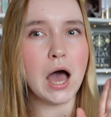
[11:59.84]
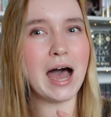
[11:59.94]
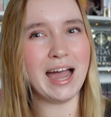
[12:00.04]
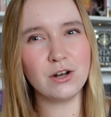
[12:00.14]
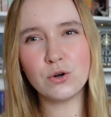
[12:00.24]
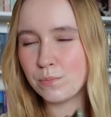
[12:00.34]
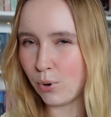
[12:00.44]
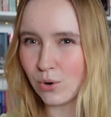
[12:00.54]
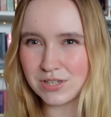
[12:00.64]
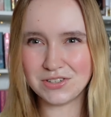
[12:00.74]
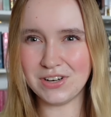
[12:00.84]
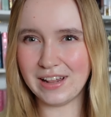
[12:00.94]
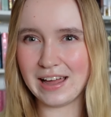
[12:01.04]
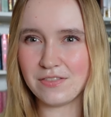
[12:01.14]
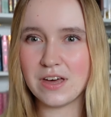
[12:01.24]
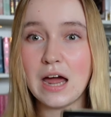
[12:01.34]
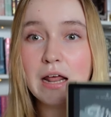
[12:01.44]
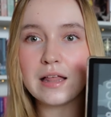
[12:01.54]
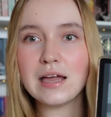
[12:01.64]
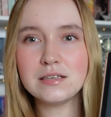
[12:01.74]
I don't personally like that. I
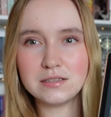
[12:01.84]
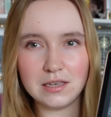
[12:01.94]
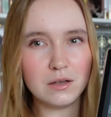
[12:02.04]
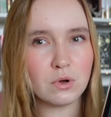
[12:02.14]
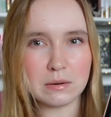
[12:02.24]
like seeing what